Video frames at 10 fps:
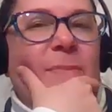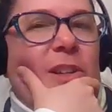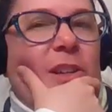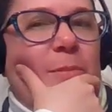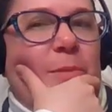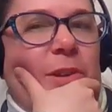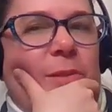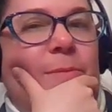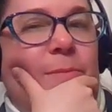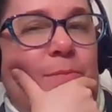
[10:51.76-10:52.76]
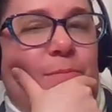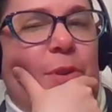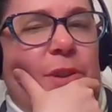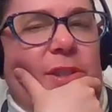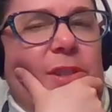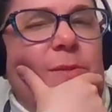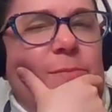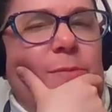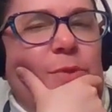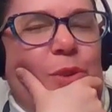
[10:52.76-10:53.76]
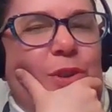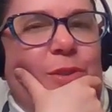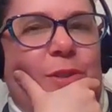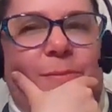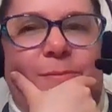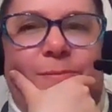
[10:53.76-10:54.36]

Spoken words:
Come on. Pause it. Do it on your own.